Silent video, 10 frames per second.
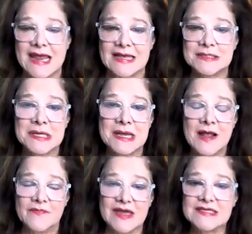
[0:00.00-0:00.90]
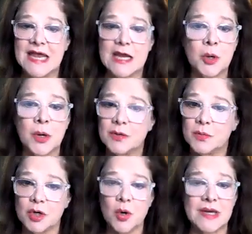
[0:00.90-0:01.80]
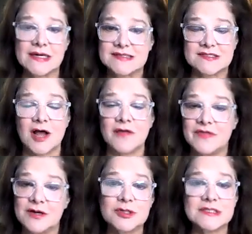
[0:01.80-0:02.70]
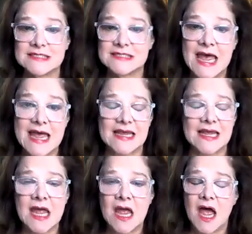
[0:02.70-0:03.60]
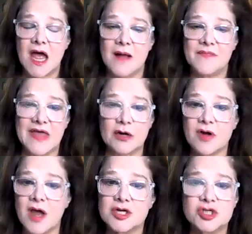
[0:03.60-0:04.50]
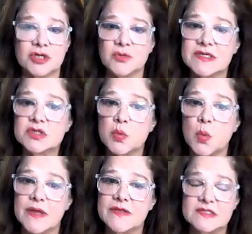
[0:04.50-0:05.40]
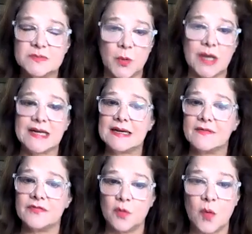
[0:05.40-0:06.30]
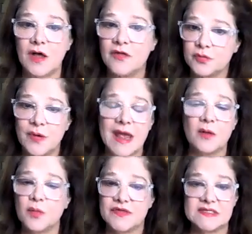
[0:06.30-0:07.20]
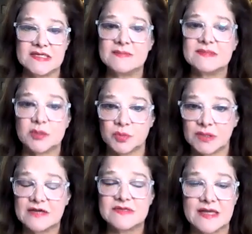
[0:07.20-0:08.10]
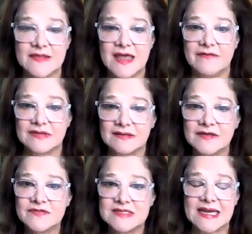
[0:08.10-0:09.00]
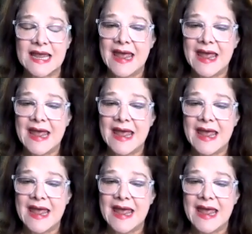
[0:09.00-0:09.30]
and they take credit where credit is not theirs to take? They are not generous with spreading the wealth around with the teams that really have done the heavy lifting.